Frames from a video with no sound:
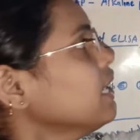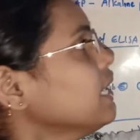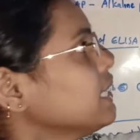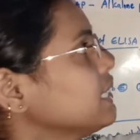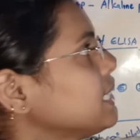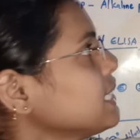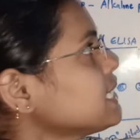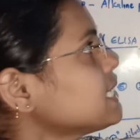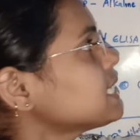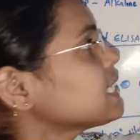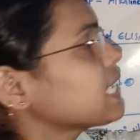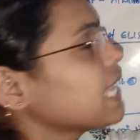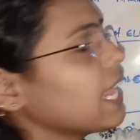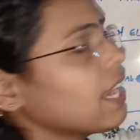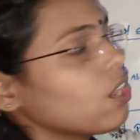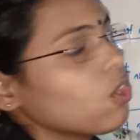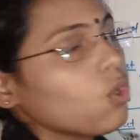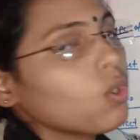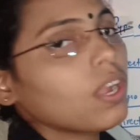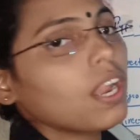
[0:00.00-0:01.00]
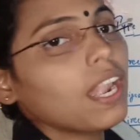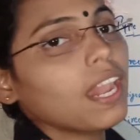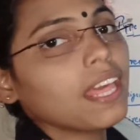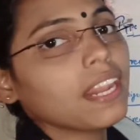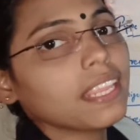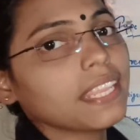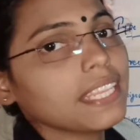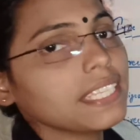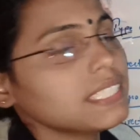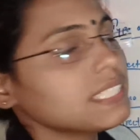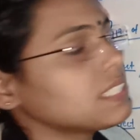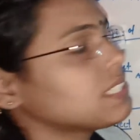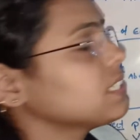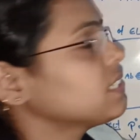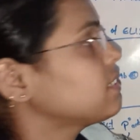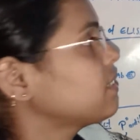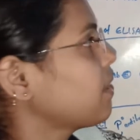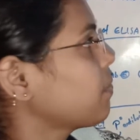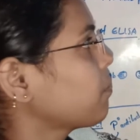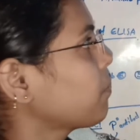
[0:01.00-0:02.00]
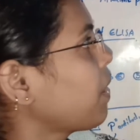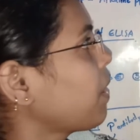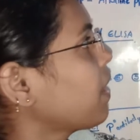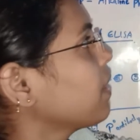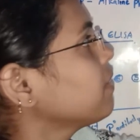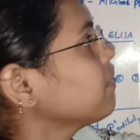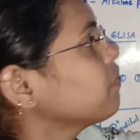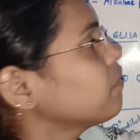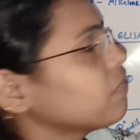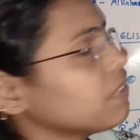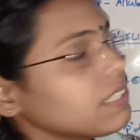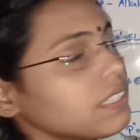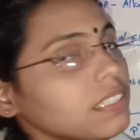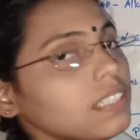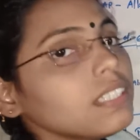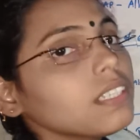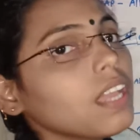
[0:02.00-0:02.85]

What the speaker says: This yellow color is determined with